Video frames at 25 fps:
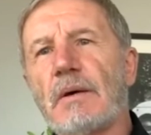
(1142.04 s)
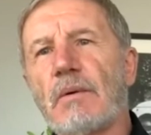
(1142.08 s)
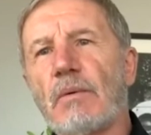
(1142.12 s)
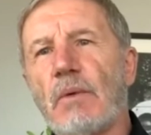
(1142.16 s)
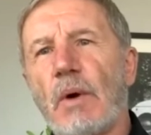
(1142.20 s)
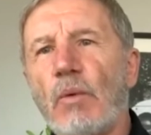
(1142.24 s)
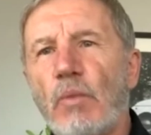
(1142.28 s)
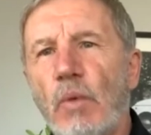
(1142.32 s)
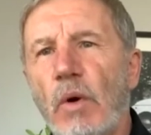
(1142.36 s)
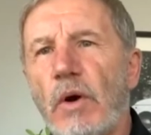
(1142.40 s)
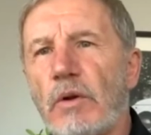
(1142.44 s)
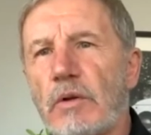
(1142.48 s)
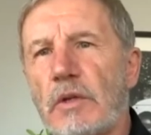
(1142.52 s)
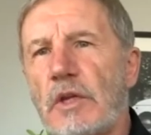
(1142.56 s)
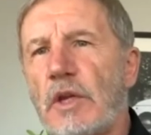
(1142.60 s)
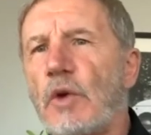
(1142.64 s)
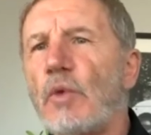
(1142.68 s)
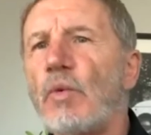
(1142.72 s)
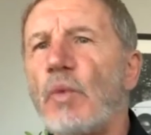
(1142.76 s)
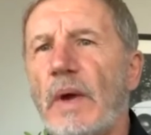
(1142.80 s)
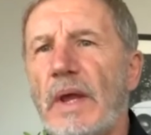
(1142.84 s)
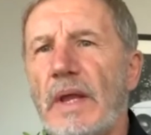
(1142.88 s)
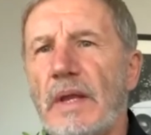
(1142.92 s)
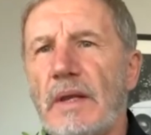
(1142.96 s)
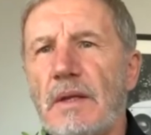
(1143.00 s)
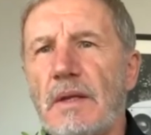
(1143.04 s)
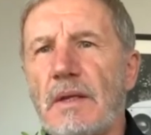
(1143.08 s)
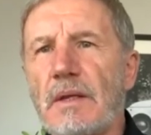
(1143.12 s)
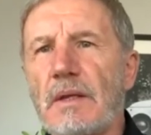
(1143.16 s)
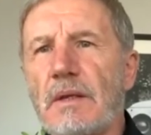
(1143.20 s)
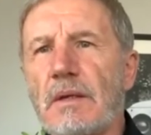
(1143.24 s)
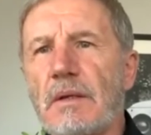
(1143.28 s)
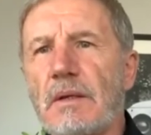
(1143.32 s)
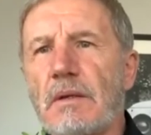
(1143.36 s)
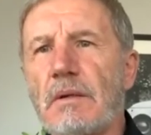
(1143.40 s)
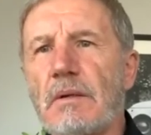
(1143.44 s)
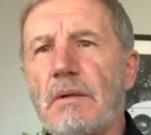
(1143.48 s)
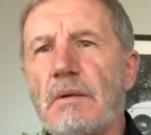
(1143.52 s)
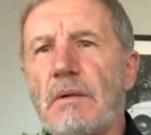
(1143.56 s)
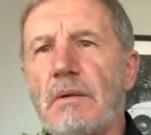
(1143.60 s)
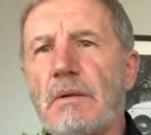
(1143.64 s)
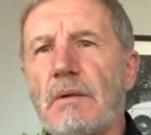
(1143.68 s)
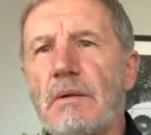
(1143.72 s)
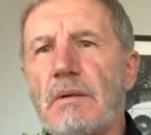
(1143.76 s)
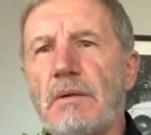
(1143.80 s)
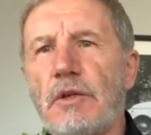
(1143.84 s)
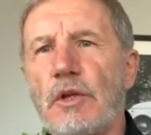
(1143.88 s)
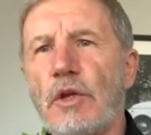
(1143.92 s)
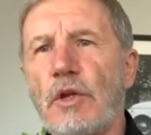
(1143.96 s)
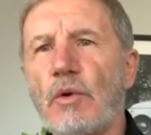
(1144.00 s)
well, what do you win?
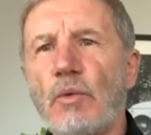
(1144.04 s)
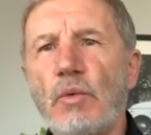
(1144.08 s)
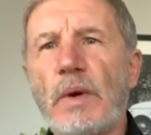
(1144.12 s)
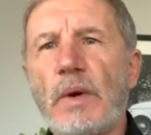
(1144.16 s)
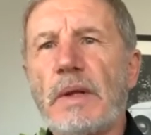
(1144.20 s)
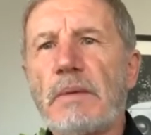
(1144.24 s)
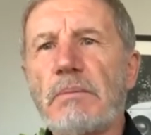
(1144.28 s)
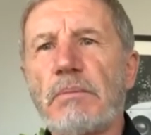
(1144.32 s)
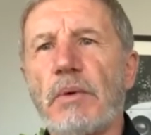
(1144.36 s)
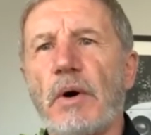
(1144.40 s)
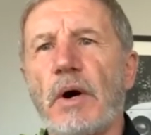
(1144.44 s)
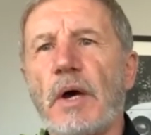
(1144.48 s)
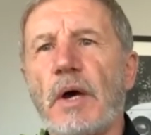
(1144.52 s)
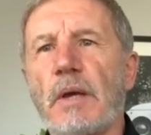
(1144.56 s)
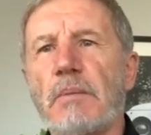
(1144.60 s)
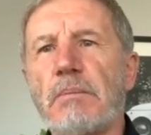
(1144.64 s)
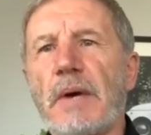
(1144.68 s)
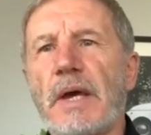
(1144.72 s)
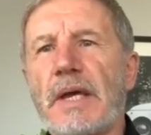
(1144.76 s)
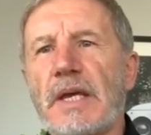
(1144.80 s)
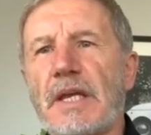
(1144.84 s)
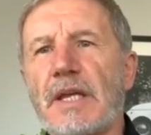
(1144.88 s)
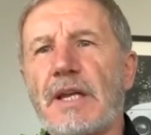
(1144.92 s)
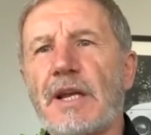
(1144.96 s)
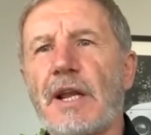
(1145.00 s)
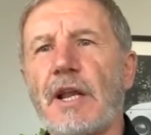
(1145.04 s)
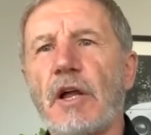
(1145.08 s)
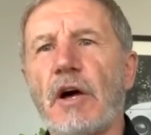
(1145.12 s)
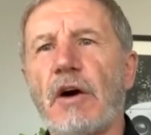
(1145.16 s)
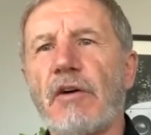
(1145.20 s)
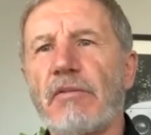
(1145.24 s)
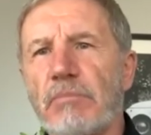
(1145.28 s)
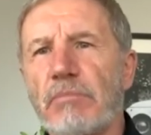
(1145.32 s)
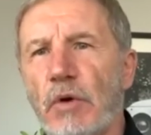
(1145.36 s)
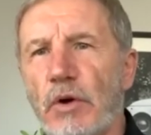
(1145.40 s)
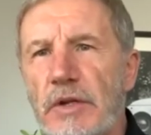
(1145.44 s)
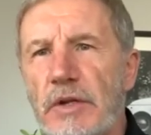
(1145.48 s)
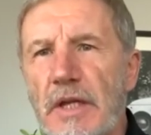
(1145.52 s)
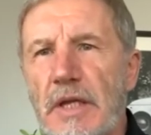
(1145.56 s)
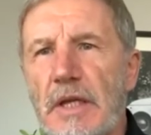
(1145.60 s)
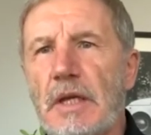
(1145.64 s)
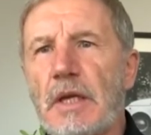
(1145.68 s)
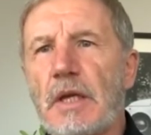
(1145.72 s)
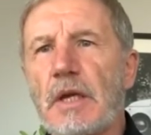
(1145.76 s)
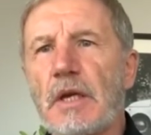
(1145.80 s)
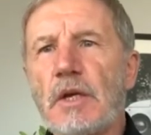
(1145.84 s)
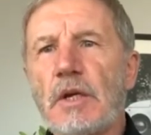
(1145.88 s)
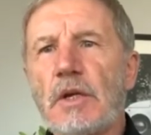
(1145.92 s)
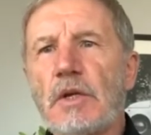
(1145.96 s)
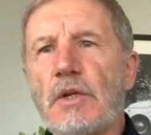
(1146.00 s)
Do you win by making a lot of
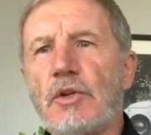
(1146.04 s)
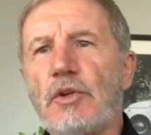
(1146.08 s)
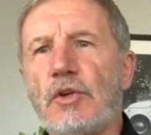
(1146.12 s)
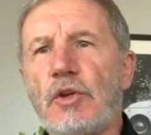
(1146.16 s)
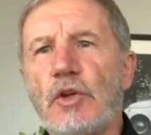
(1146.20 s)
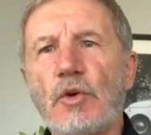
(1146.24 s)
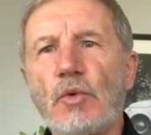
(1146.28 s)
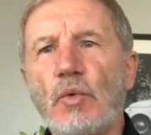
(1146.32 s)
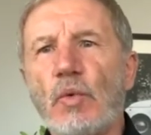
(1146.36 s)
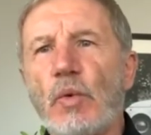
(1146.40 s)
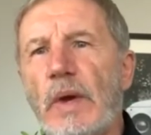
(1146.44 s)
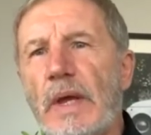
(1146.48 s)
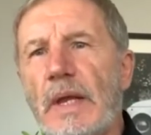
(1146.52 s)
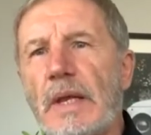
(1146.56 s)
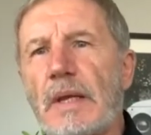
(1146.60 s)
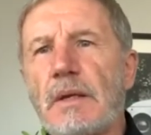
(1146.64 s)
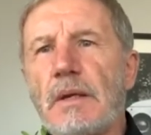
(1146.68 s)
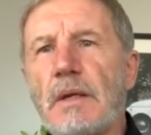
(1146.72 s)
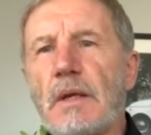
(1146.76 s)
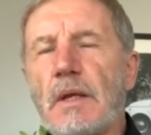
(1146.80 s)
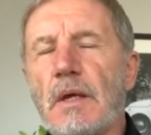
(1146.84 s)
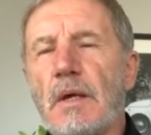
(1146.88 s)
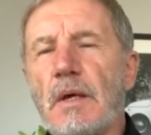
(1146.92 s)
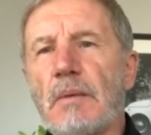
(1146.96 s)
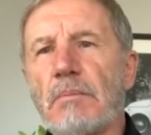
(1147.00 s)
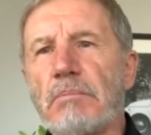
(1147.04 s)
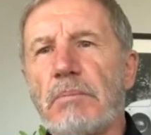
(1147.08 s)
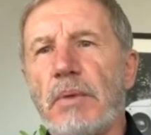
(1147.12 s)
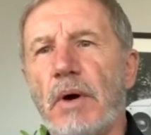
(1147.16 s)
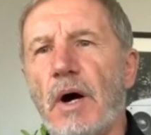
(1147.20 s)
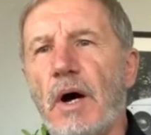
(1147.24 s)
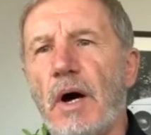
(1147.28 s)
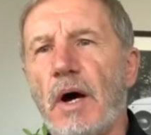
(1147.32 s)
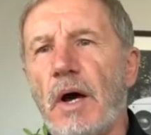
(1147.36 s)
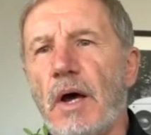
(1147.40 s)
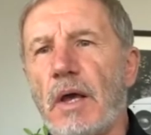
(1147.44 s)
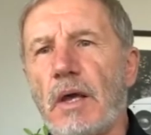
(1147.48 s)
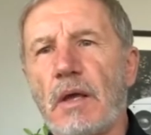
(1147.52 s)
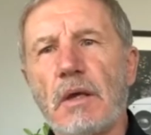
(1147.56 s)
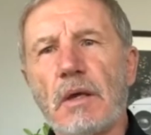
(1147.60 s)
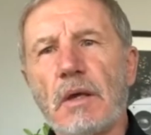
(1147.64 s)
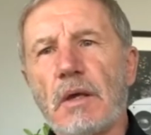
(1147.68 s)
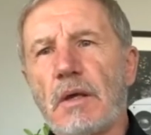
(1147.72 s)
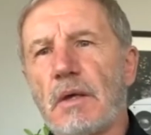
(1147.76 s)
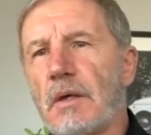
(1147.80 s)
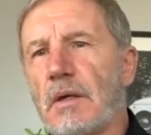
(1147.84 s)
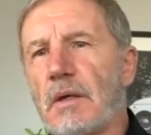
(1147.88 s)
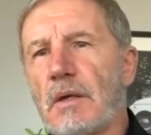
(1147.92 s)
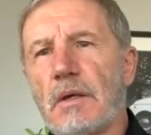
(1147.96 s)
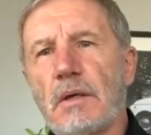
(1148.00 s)
money? Do you win by
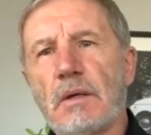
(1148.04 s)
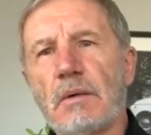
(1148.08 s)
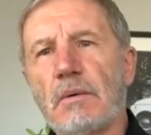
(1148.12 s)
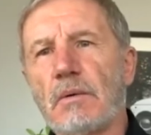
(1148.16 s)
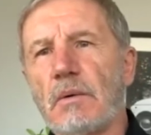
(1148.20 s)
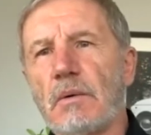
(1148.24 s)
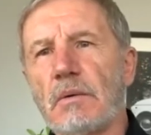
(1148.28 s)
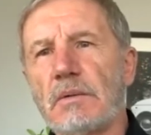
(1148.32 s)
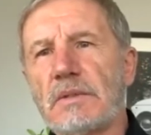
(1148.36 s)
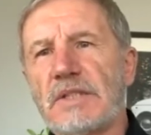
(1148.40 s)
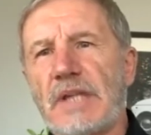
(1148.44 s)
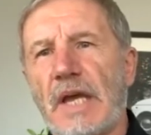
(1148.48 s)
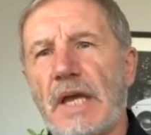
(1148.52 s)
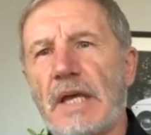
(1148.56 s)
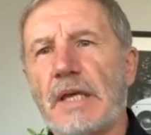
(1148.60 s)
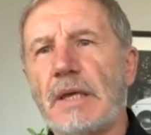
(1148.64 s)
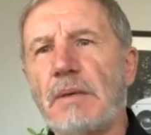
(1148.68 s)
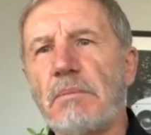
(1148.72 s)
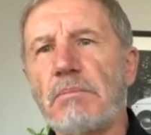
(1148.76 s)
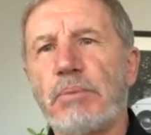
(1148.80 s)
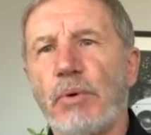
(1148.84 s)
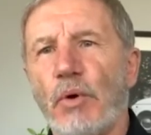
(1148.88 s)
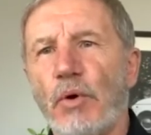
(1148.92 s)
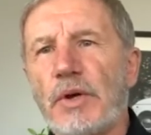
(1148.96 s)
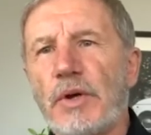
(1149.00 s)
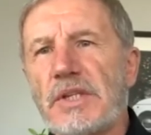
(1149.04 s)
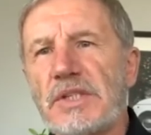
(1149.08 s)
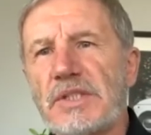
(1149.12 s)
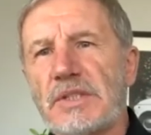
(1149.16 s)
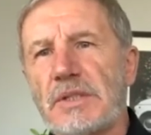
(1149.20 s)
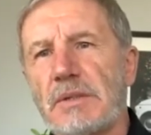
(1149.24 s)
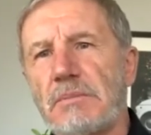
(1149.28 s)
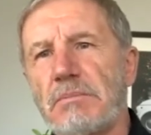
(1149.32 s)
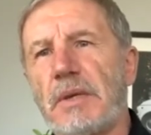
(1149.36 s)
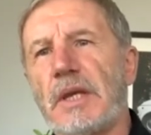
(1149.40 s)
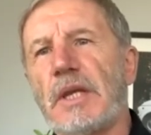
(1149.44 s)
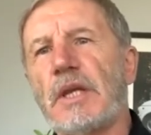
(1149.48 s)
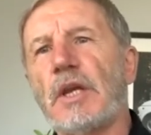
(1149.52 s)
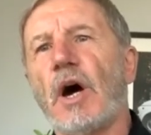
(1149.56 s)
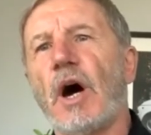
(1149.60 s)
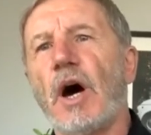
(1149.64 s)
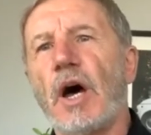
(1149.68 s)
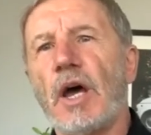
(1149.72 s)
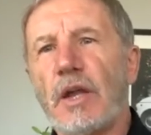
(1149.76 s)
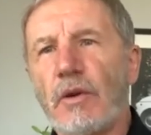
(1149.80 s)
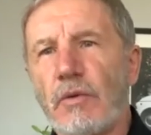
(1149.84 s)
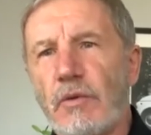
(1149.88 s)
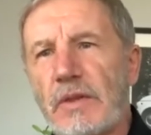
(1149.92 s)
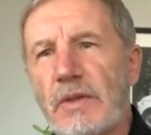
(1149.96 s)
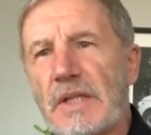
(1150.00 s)
taking points and being
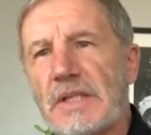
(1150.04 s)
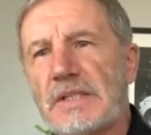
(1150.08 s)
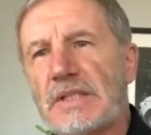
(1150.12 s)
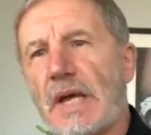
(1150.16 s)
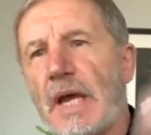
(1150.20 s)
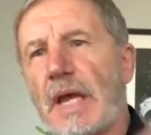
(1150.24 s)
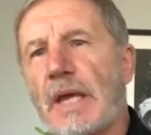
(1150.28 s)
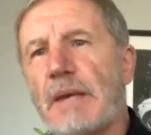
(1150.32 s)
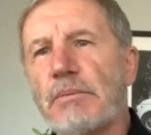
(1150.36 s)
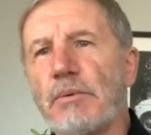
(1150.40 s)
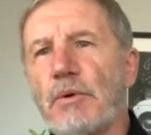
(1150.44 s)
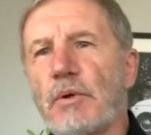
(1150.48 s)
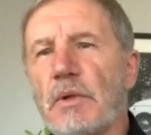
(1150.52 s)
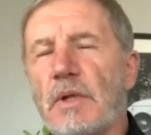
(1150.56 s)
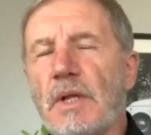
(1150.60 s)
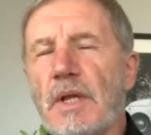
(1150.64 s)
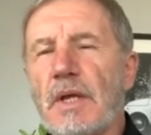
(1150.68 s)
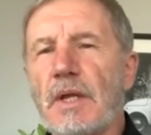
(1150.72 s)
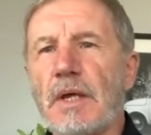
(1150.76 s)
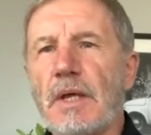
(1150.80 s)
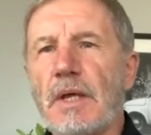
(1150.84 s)
higher in the table?